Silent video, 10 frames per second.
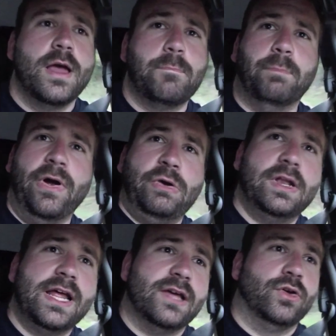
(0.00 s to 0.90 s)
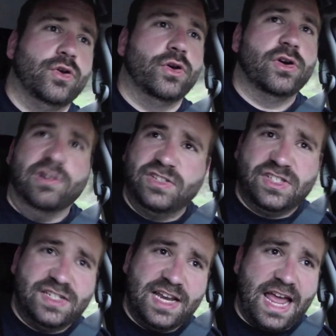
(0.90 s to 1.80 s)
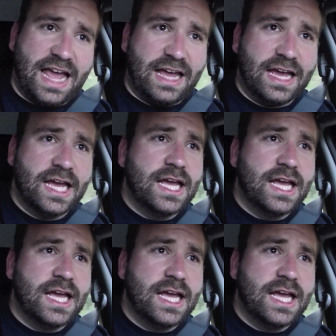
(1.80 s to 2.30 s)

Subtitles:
mountain lion, cougar, snake,